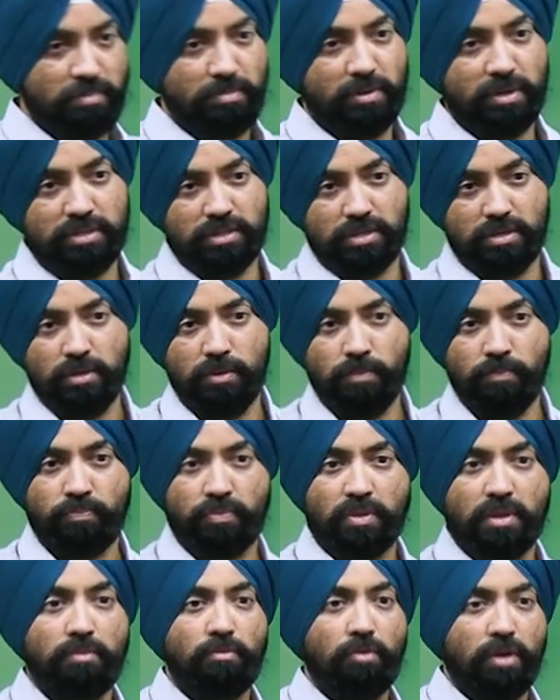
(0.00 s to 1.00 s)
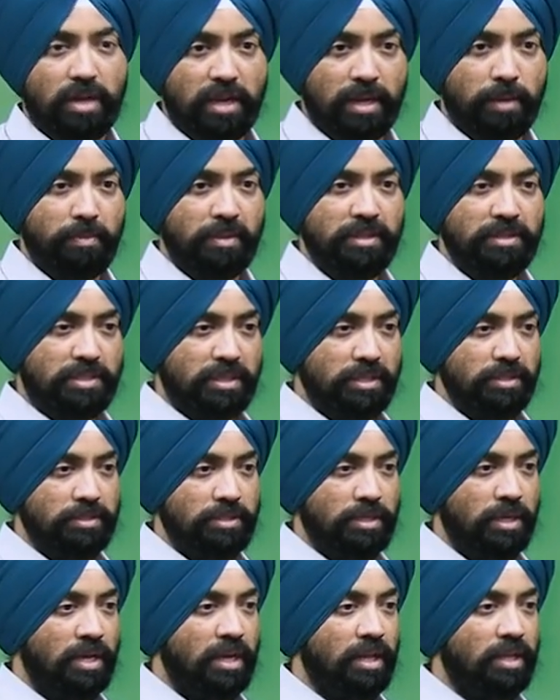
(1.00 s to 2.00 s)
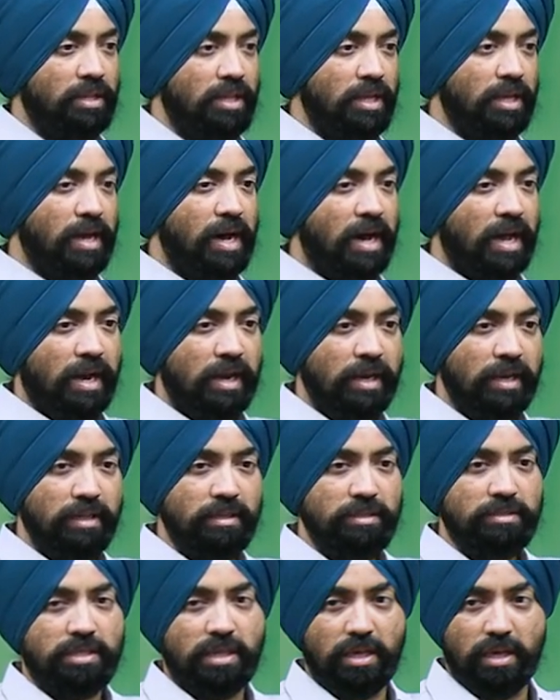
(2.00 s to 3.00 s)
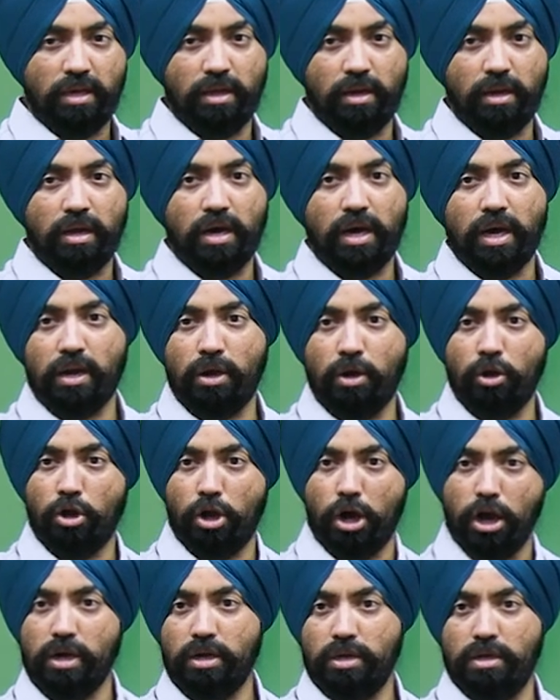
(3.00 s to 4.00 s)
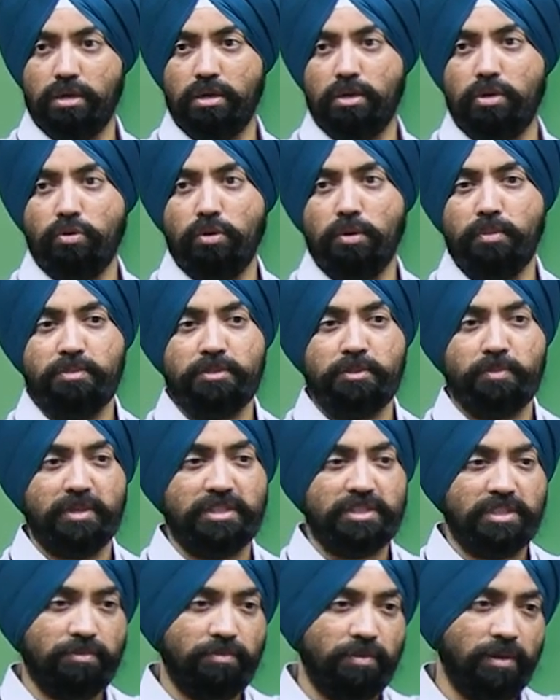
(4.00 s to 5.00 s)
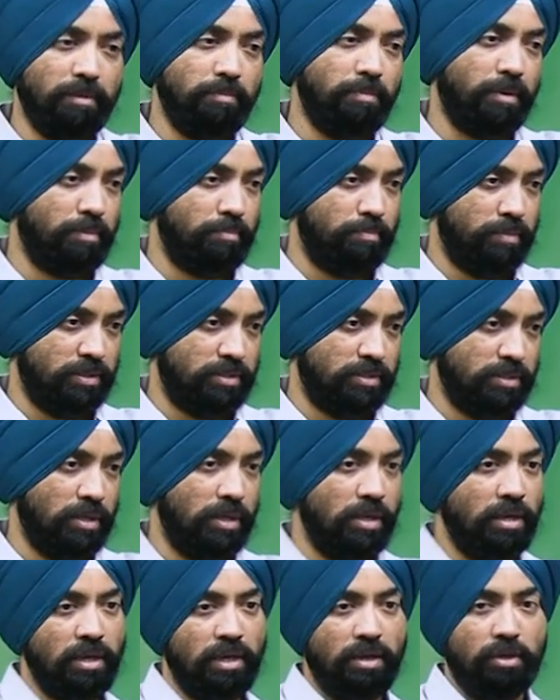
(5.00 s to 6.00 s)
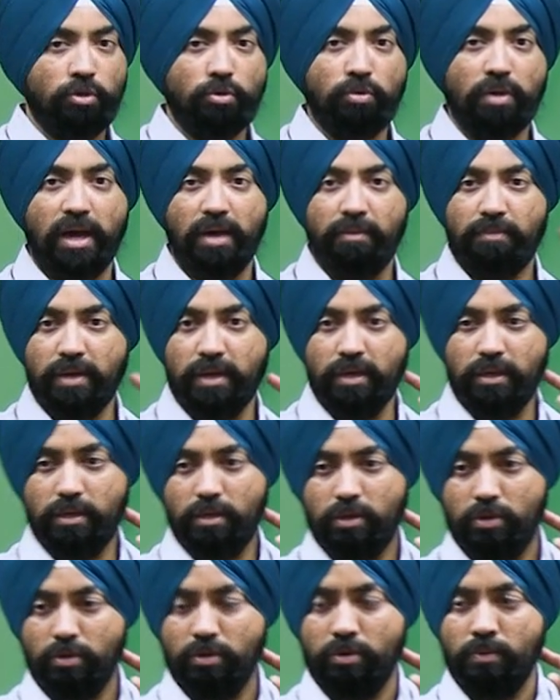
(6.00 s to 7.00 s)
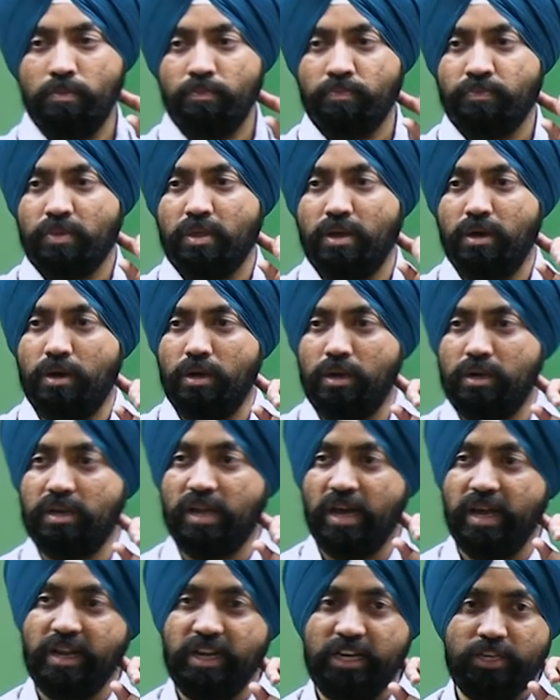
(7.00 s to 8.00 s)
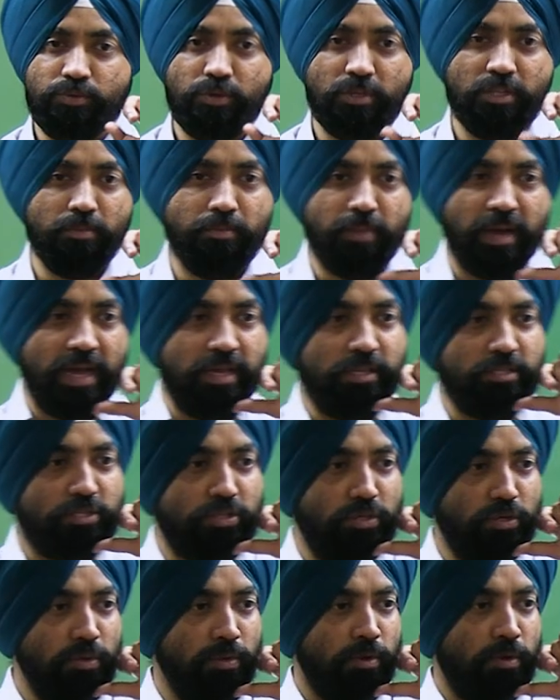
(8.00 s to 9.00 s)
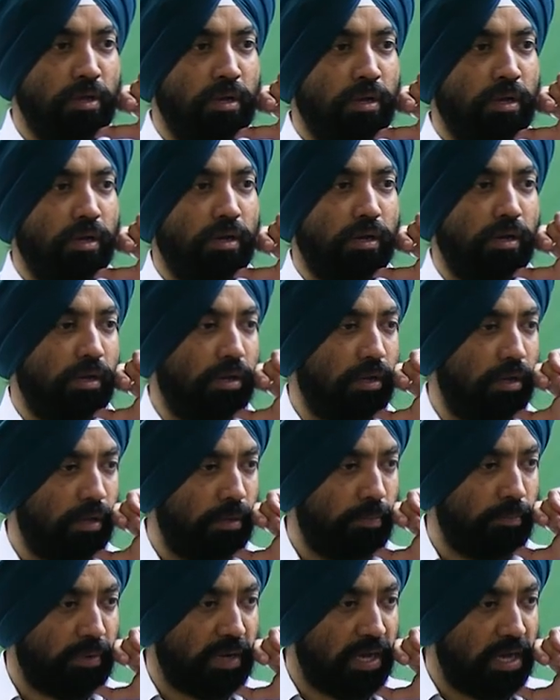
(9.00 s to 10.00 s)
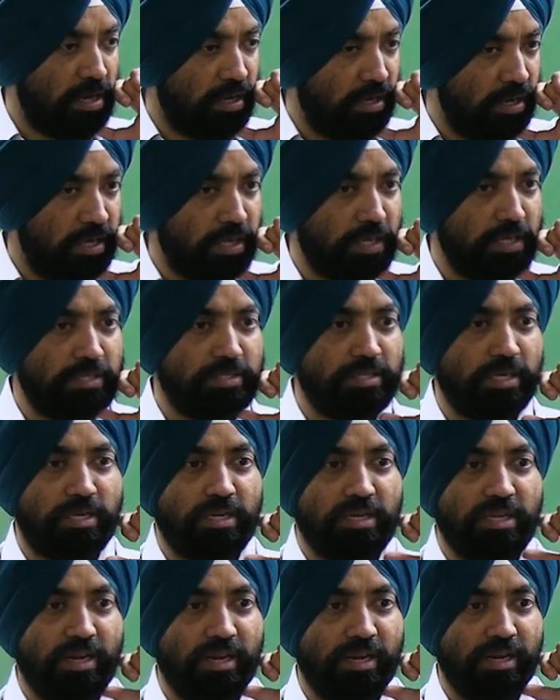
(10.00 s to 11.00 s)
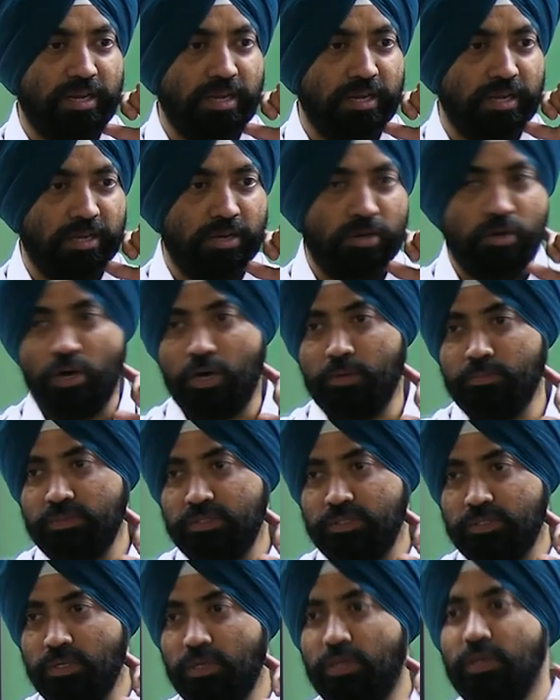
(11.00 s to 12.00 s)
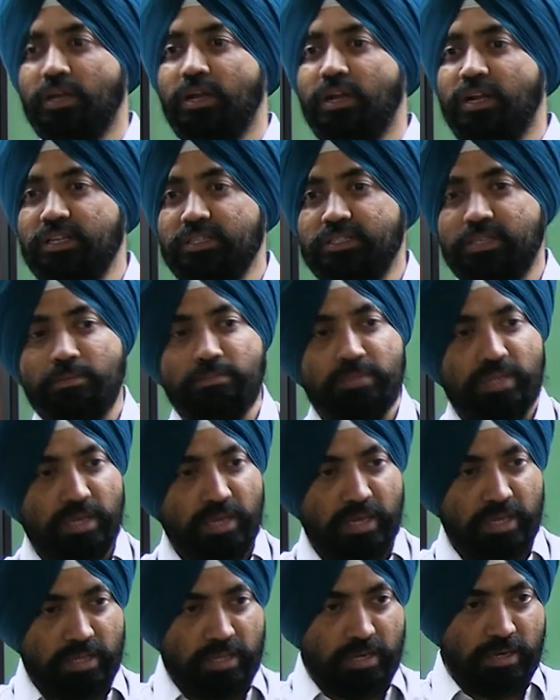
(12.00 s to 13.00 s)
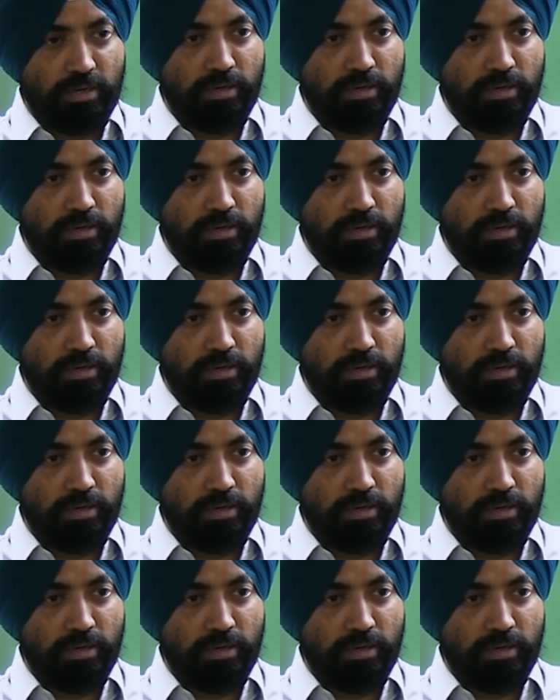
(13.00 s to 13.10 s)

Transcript: deposit. What happens is the earnings here are locked to a specific purpose. You have a, you know, targets for the banks, no? Priority sector lending norms. It is something like that.